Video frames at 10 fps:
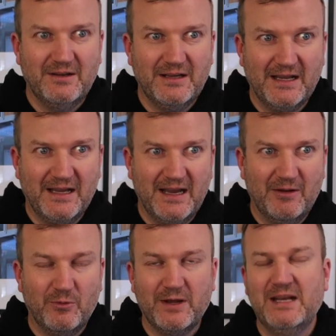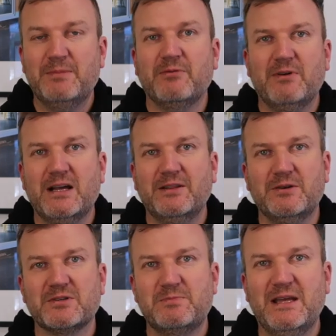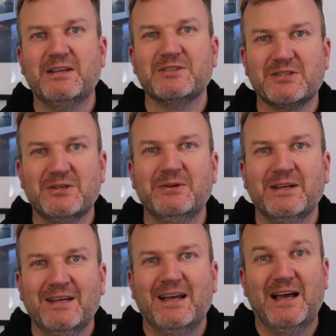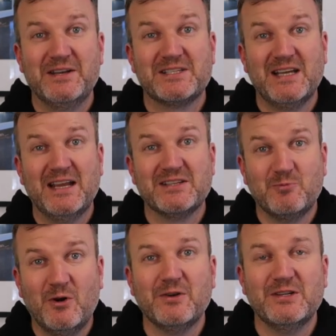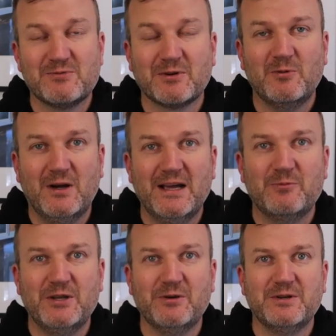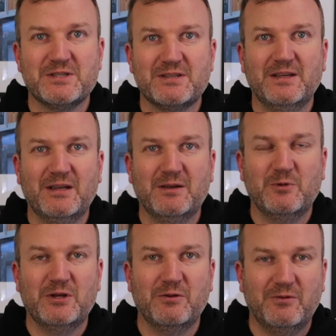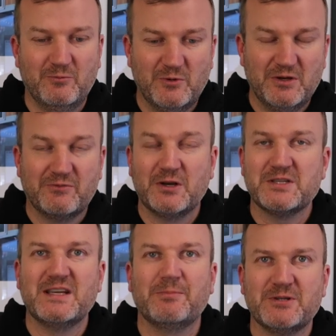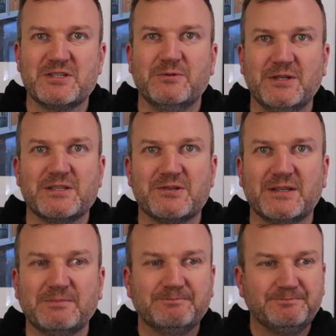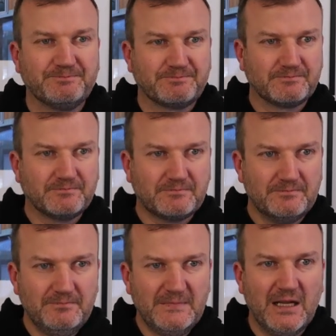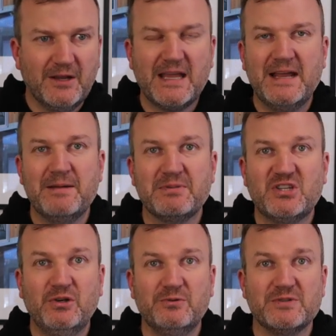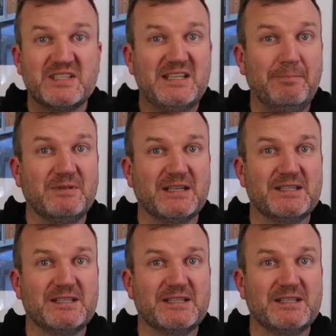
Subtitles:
or any provider that you're speaking to, understands what is required when you're in when you've got a separate sewer district. Okay, number 2, septic